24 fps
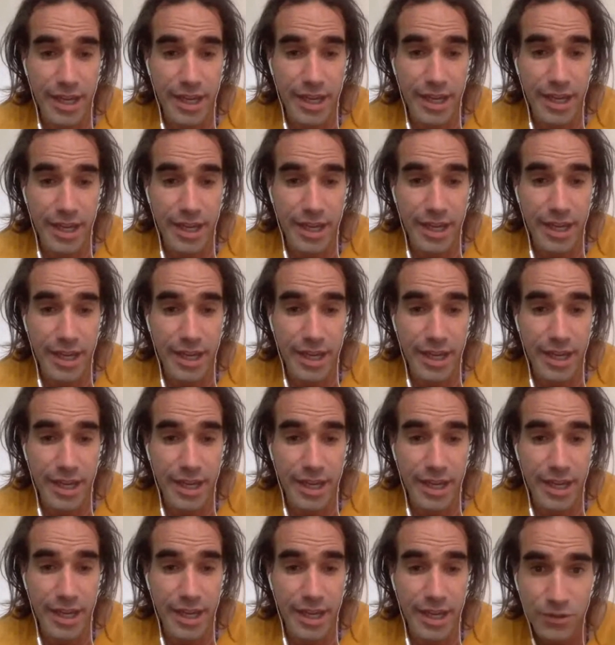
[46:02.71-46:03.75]
to have a
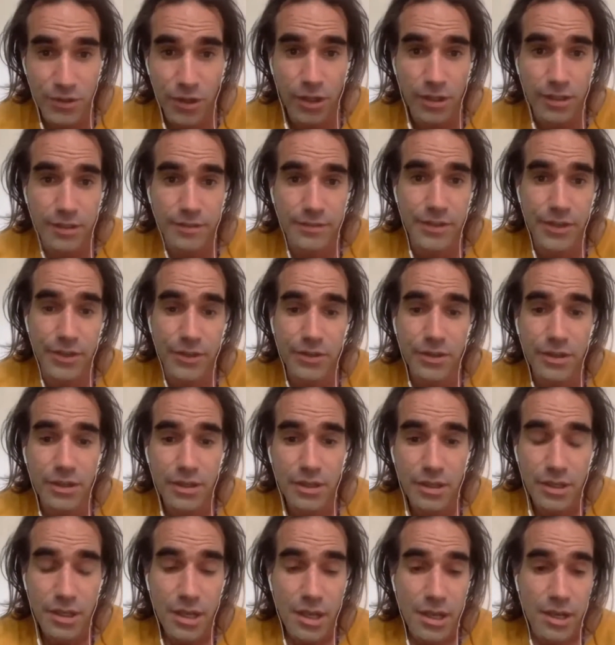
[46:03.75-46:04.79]
conversation with all of you.
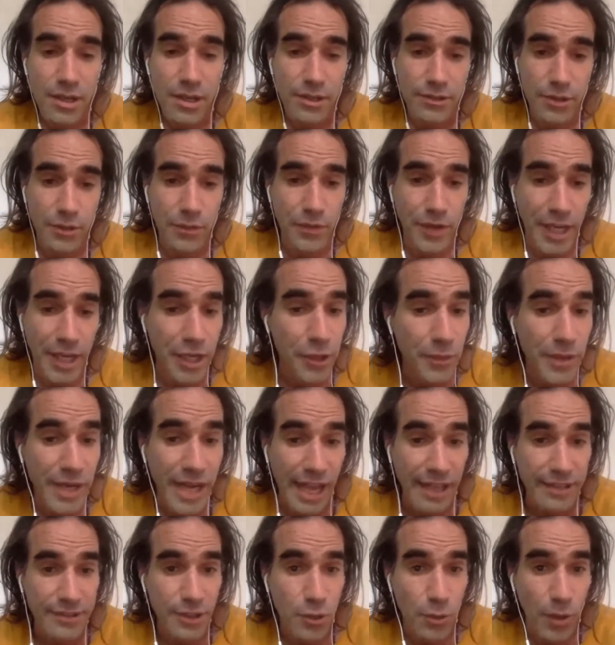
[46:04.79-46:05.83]
So if
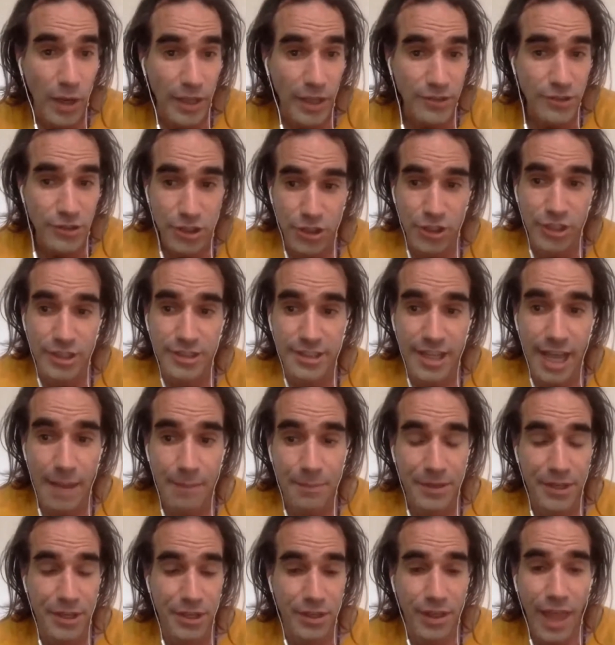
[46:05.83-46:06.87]
anyone has a question or a
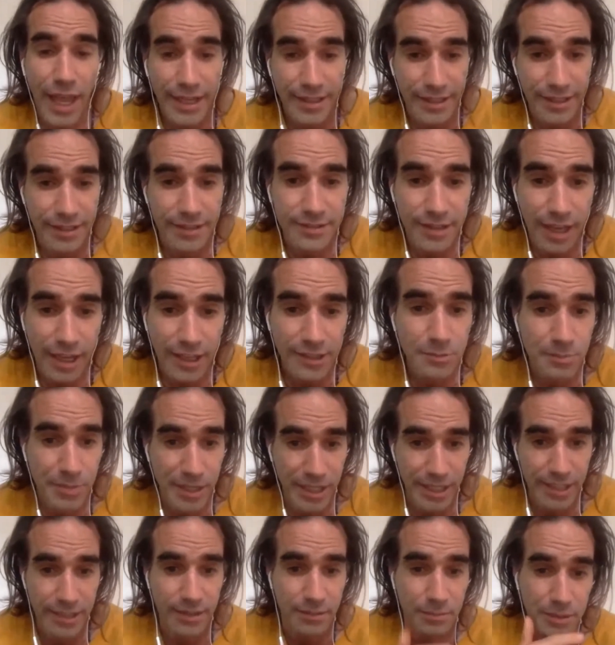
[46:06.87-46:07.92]
topic you'd like to discuss,
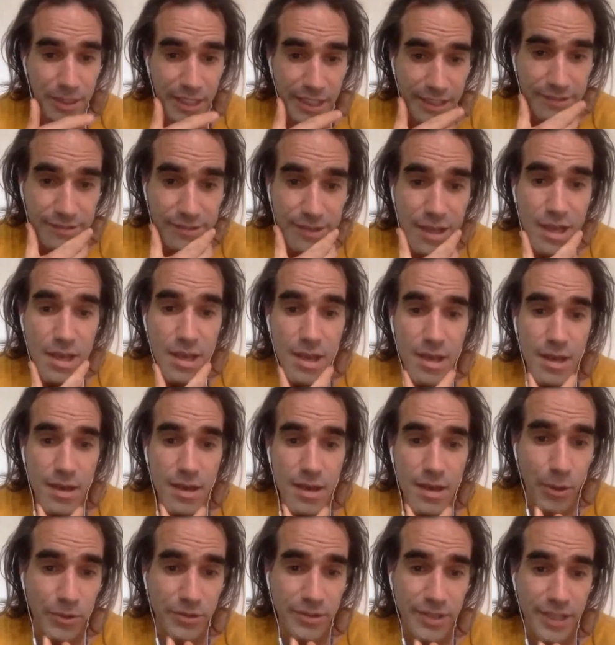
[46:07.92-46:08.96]
please
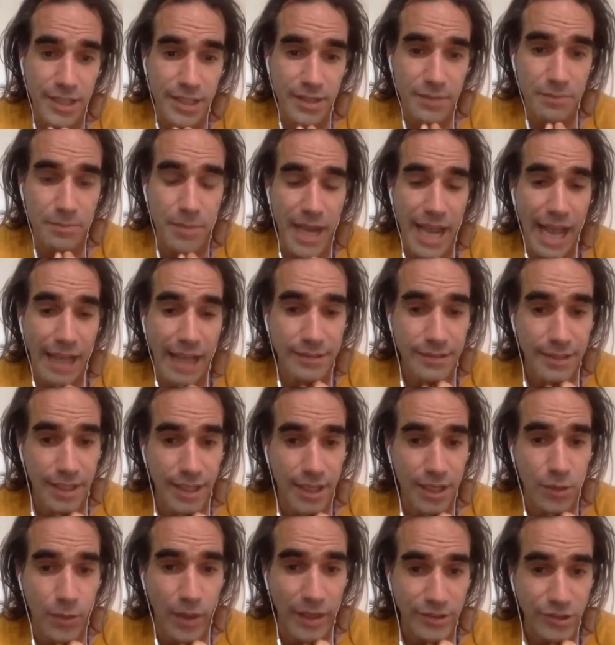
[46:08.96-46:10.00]
pose it by
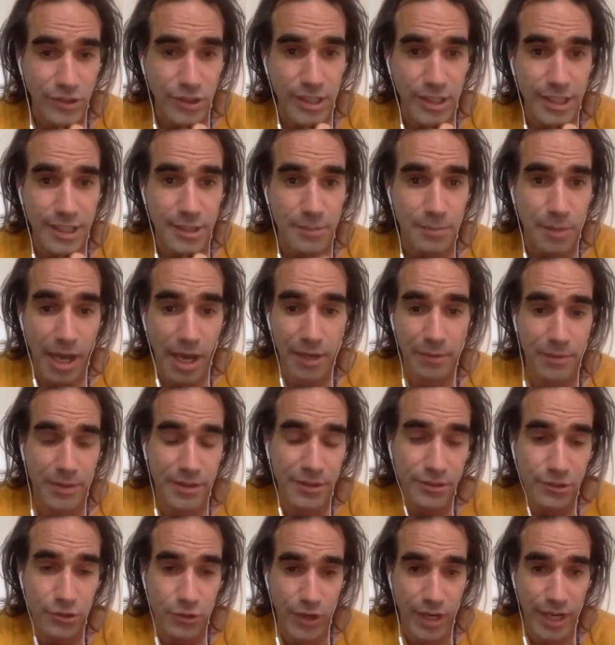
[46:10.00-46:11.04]
asking a question at the bottom
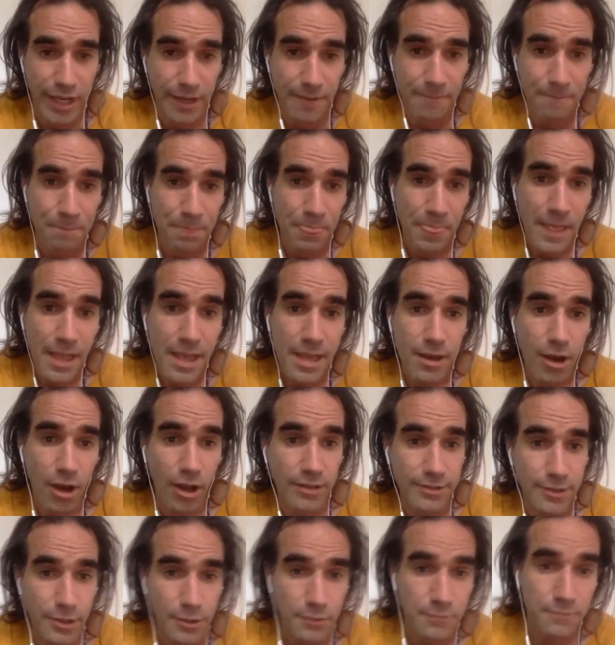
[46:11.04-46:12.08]
of the screen.
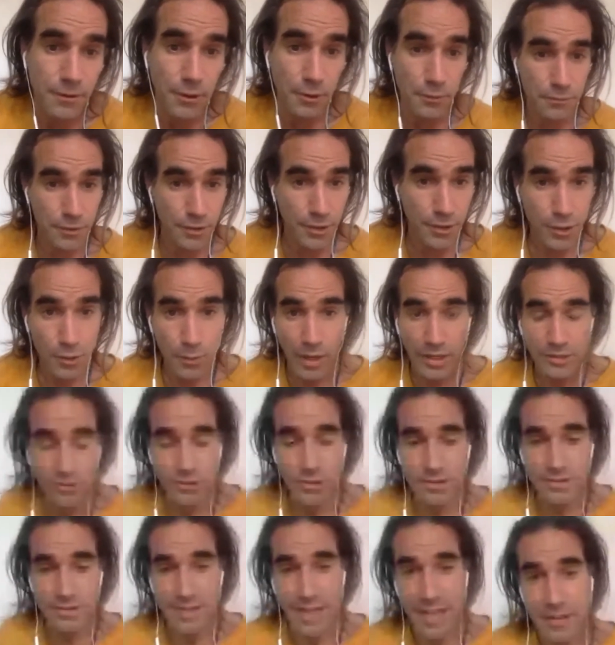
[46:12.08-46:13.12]
Also, vote for the
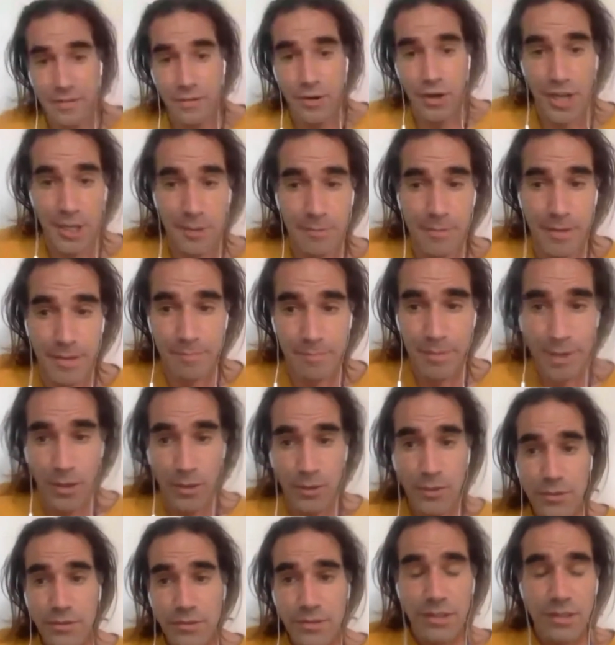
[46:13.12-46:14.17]
questions that have already been
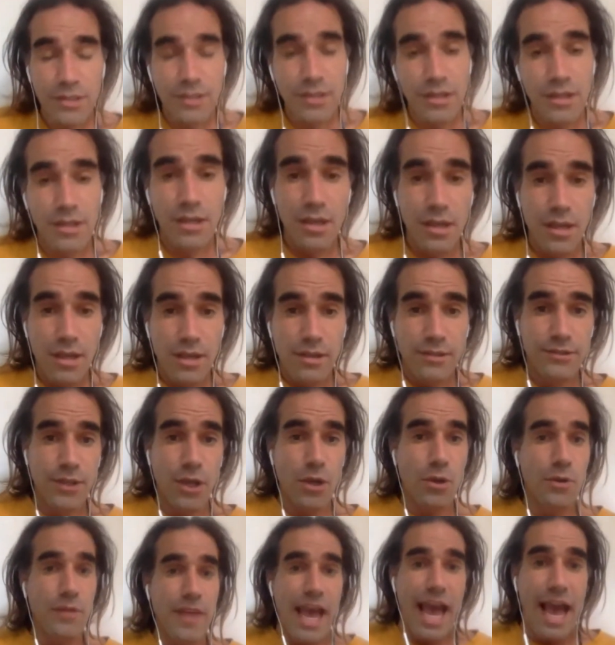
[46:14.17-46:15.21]
posed
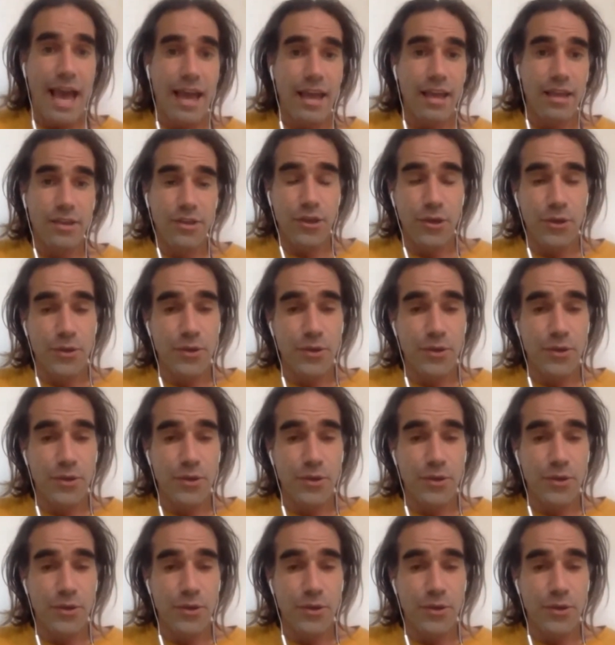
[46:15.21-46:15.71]
so that you